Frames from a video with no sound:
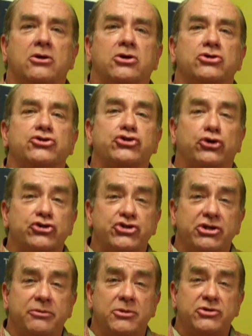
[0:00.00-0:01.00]

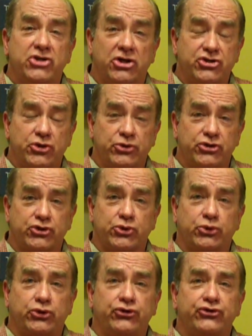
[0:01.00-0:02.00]
consortium of Jesuit
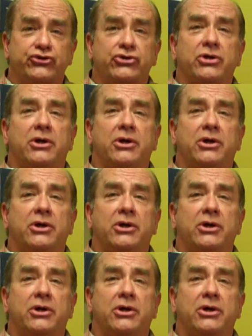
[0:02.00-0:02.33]
schools,